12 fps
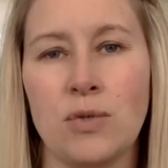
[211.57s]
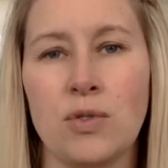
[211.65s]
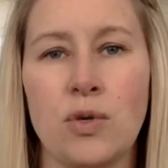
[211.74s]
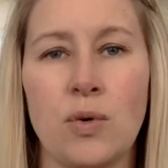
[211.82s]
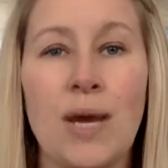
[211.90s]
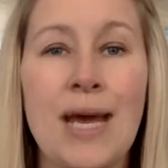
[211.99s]

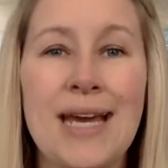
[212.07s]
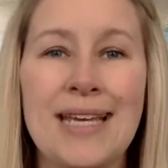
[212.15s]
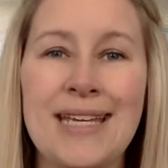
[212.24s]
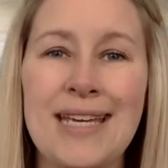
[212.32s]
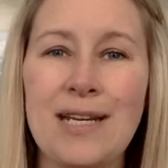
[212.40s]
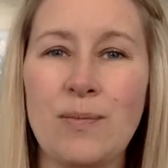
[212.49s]
So,
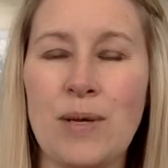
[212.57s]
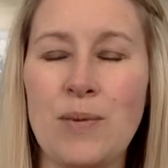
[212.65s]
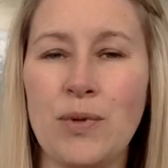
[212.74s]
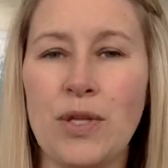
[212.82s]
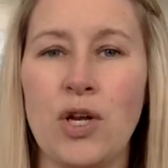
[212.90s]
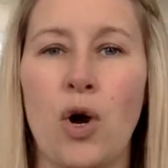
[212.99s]
getting
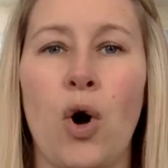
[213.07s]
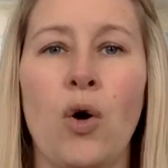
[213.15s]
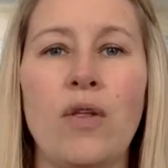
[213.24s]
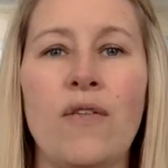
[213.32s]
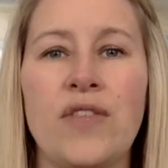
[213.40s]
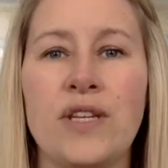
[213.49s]
people in
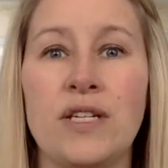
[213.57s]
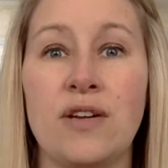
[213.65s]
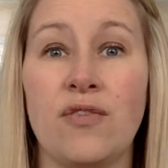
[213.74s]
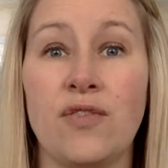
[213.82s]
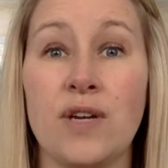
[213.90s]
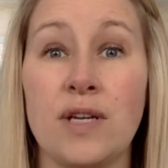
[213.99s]
all of the
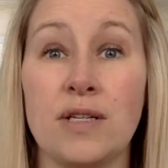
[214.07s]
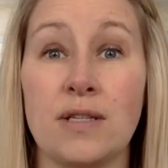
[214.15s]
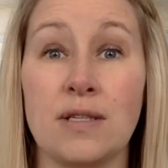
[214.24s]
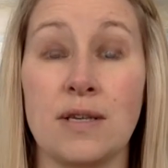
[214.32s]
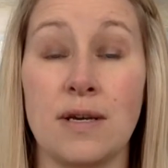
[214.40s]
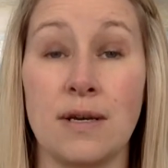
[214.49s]

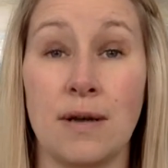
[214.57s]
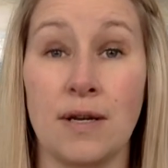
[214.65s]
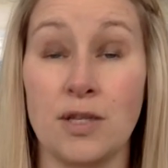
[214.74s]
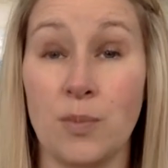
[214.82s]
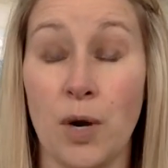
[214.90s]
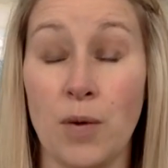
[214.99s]
different uh,
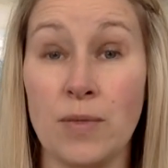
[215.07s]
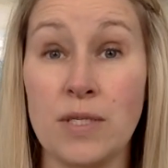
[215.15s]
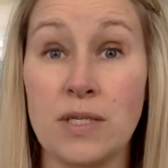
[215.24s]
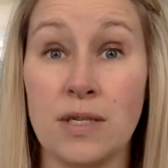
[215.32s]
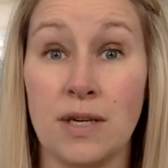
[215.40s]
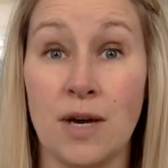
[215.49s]
departments
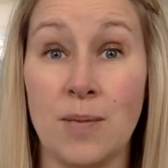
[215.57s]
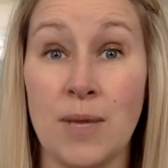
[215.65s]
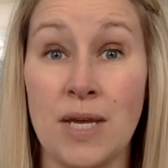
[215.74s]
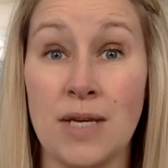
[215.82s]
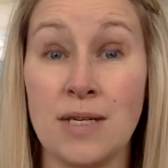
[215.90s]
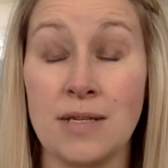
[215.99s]
to come
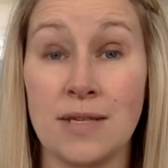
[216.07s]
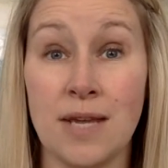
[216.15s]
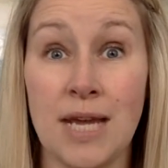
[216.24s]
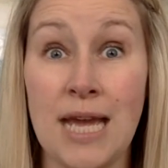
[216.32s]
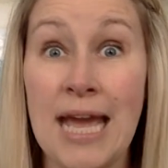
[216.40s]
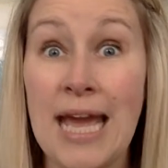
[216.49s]
in and
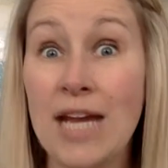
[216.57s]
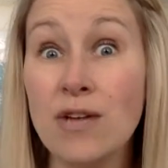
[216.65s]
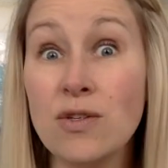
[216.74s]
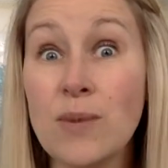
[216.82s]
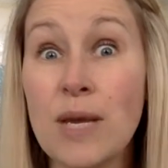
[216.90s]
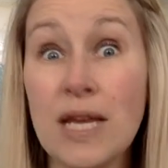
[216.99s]
say, here's
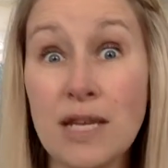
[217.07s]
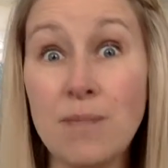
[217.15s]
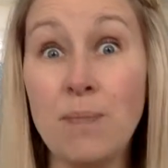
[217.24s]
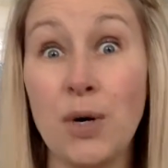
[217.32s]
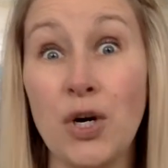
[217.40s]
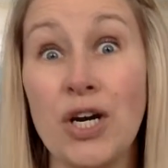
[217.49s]
my
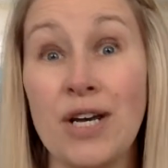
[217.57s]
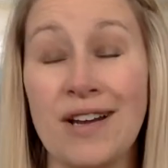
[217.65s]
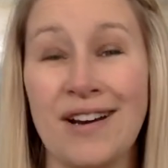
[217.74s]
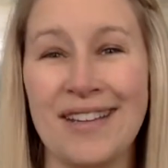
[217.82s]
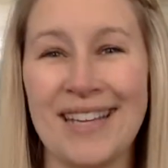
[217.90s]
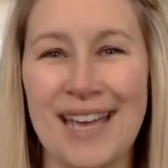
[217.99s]
input
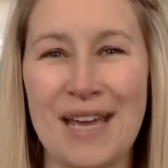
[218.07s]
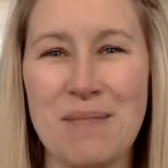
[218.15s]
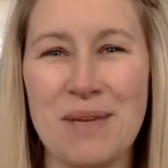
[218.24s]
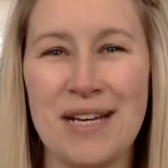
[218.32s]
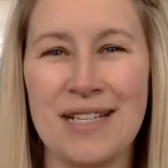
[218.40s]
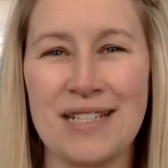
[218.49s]
on the
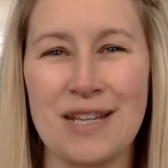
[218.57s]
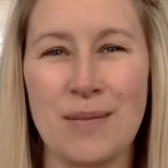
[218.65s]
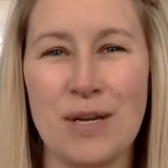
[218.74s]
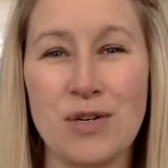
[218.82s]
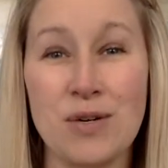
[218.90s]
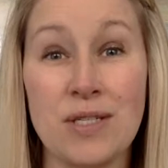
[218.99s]
KPIs and the
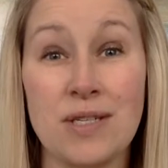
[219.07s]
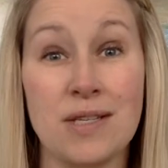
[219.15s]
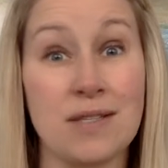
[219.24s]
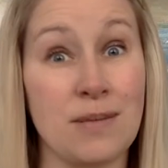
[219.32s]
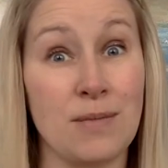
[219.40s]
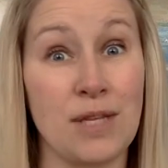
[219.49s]
metrics is
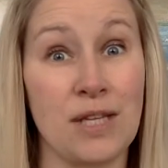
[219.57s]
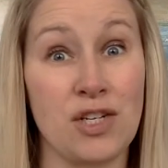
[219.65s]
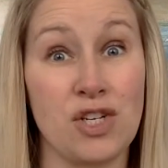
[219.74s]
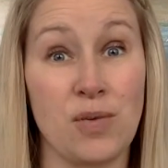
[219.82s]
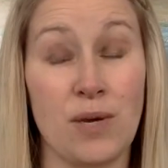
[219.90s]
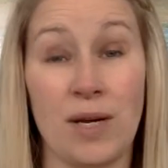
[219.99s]
something that
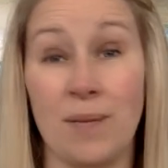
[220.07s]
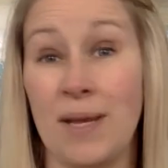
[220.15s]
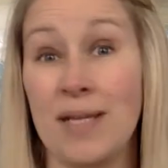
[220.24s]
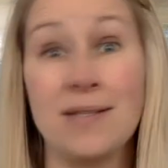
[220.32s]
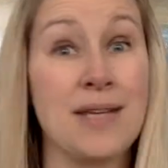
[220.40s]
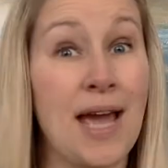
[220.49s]
she
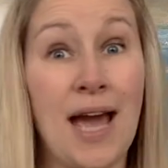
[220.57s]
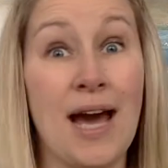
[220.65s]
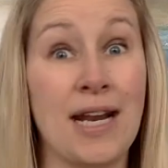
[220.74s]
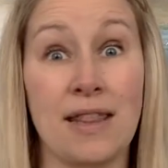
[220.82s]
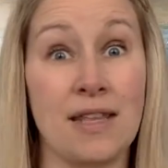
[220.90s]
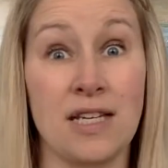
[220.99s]
recommends and
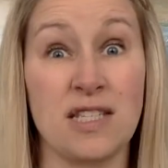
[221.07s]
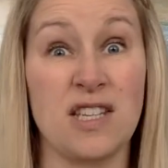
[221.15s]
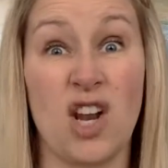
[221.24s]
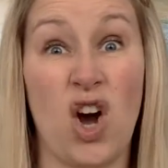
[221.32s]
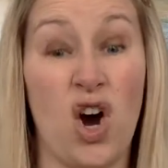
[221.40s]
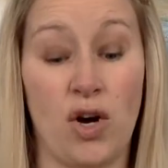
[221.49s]
I think is
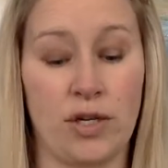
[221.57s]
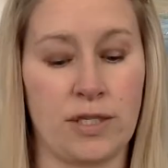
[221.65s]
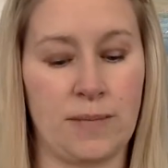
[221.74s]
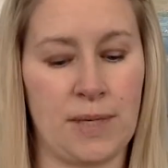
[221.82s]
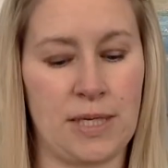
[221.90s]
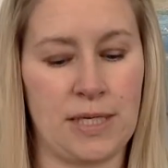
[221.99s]
an
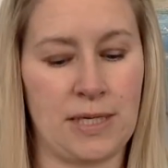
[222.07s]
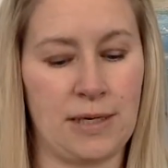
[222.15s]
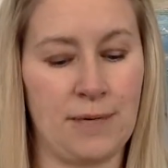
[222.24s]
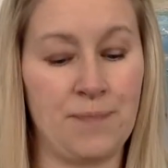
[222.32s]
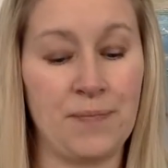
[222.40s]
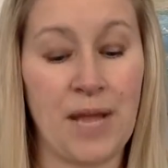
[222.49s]
awesome idea.